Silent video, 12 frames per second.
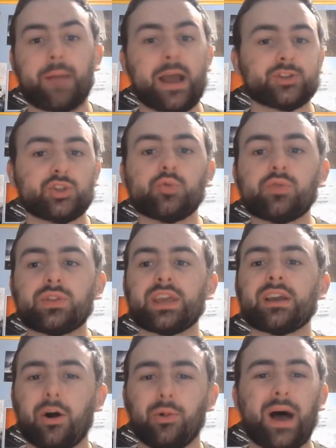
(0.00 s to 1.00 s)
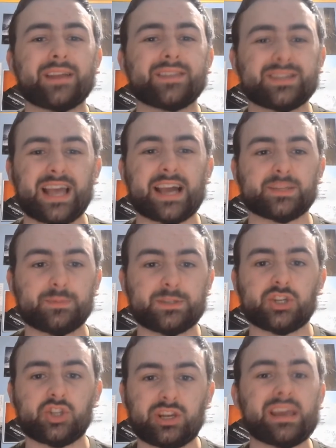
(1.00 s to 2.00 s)
I do think a lot of this
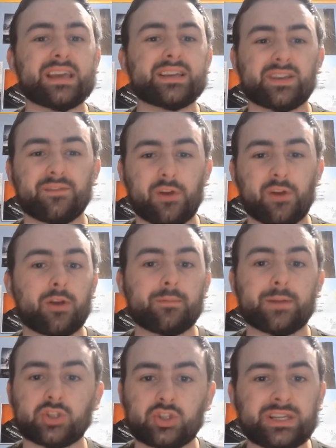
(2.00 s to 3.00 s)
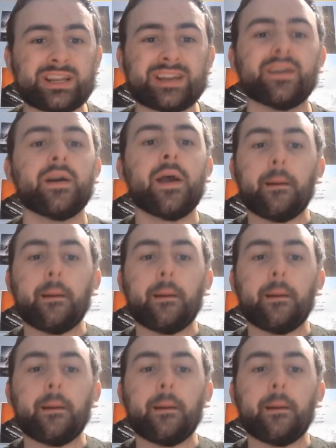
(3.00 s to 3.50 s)
exposition is very much needed,